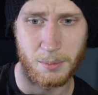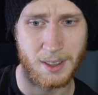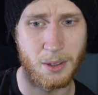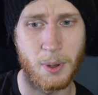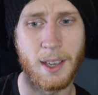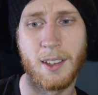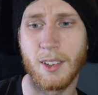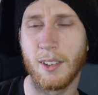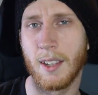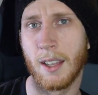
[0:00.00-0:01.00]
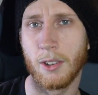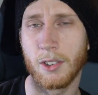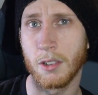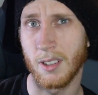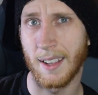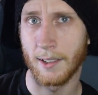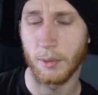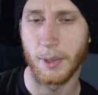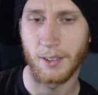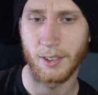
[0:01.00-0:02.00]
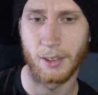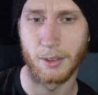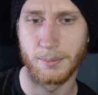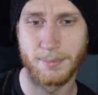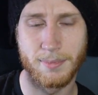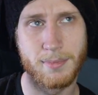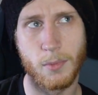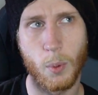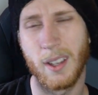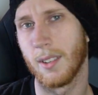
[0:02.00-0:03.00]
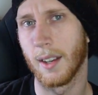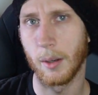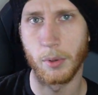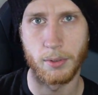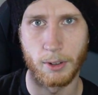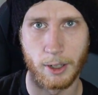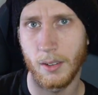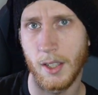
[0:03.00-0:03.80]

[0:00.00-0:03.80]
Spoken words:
but the way ACC handles certain aspects are ways that I prefer.